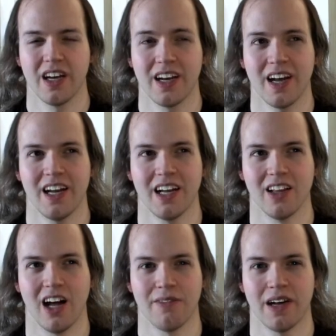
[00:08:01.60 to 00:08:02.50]
And I
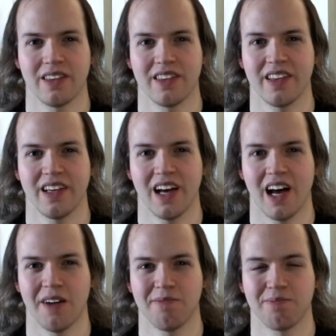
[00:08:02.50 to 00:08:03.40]
love at
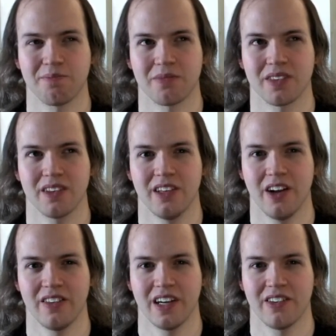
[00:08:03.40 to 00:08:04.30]
the
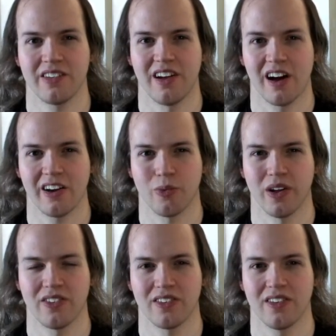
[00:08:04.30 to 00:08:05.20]
near the end of the song is when